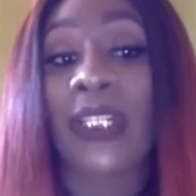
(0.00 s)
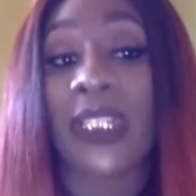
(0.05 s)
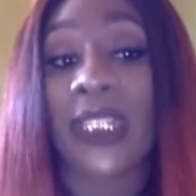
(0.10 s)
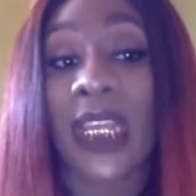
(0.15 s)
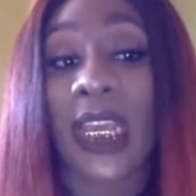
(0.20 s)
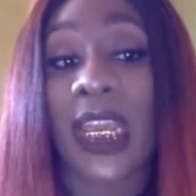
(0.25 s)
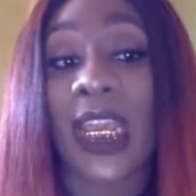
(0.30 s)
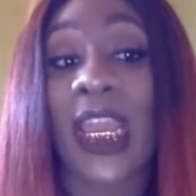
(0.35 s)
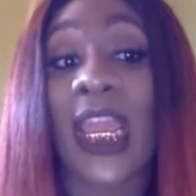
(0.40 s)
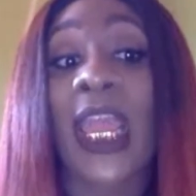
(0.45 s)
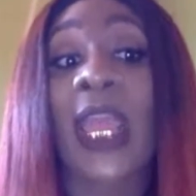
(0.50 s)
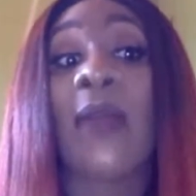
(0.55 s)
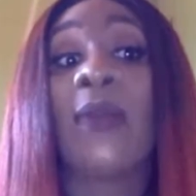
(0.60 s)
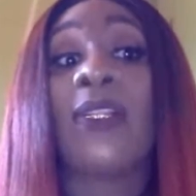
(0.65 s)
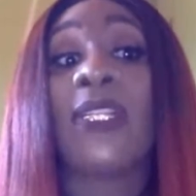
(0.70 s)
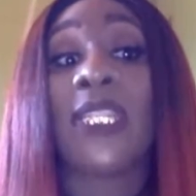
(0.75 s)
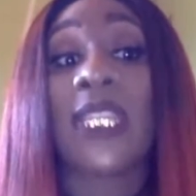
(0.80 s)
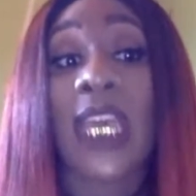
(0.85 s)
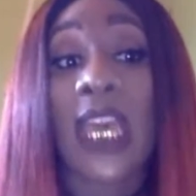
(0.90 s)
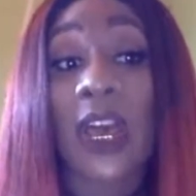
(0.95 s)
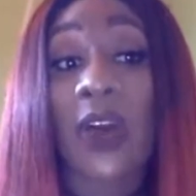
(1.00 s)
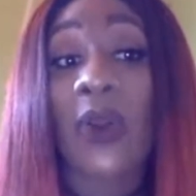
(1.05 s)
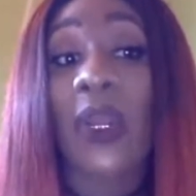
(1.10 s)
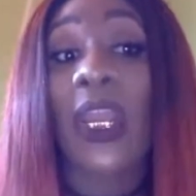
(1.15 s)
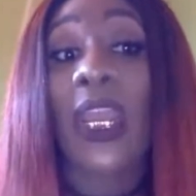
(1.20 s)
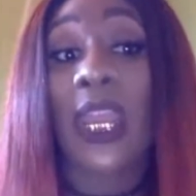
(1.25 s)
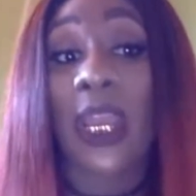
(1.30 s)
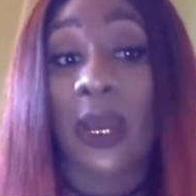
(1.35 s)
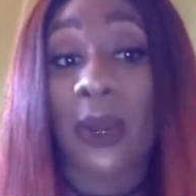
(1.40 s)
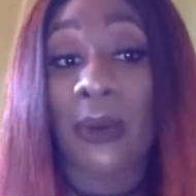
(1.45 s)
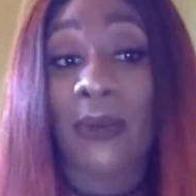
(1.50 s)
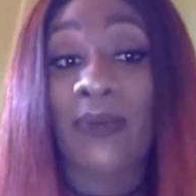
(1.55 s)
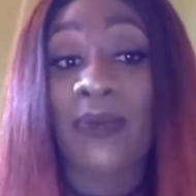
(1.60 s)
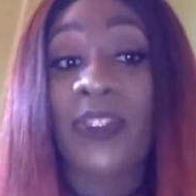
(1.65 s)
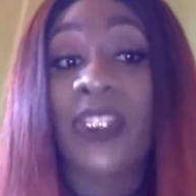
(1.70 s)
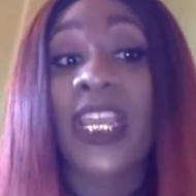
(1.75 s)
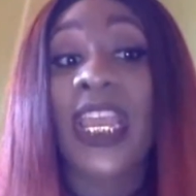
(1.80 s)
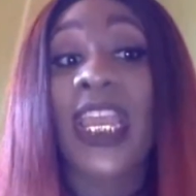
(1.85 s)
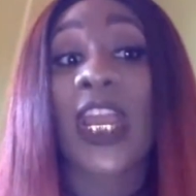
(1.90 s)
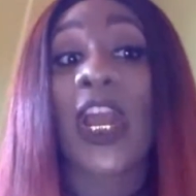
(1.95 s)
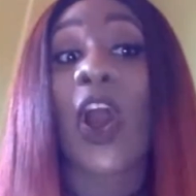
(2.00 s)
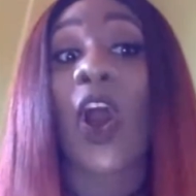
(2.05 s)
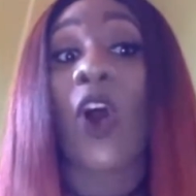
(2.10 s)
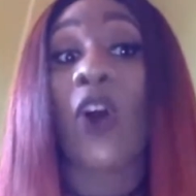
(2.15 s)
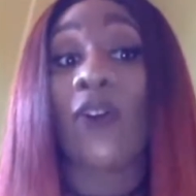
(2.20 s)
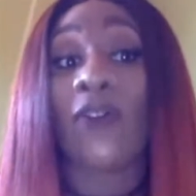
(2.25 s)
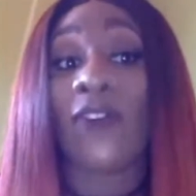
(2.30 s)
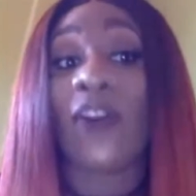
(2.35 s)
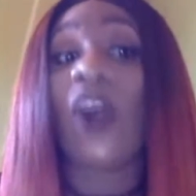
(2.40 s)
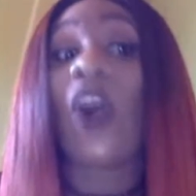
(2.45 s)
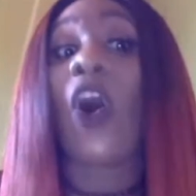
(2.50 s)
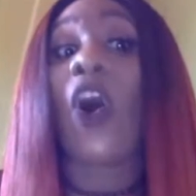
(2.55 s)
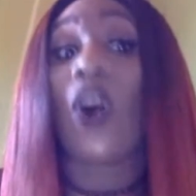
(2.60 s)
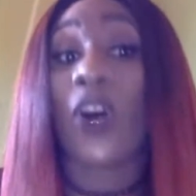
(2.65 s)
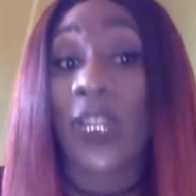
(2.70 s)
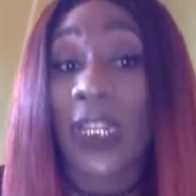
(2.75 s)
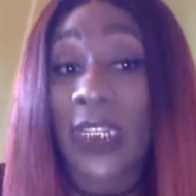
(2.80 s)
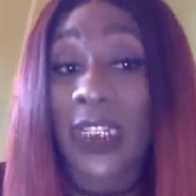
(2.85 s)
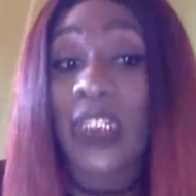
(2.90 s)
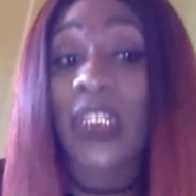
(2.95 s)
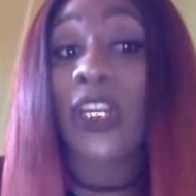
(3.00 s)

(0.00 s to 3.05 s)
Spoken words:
just say, tell him take off all his